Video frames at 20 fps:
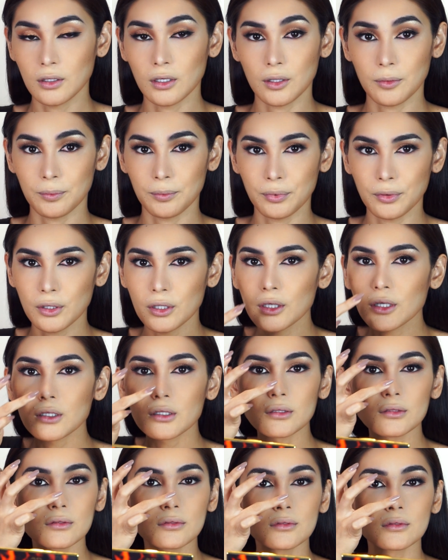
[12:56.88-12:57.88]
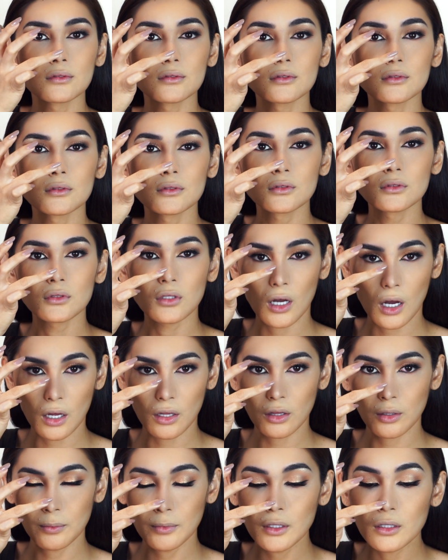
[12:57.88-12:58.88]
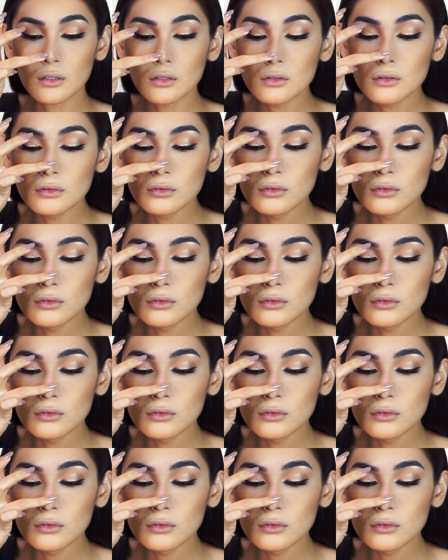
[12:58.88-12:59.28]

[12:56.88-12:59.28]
and put it on the middle.